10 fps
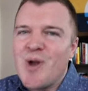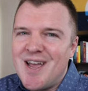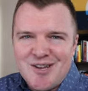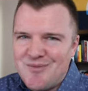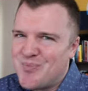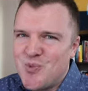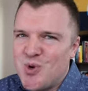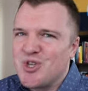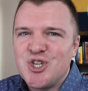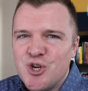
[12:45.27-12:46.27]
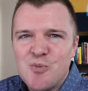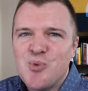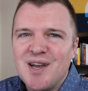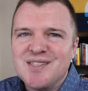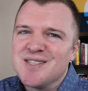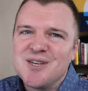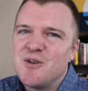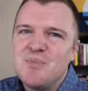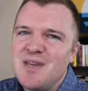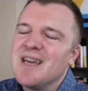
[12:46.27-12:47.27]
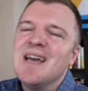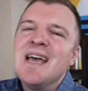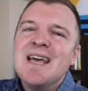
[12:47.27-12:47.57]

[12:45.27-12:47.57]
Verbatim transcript: random where the share price is going to be.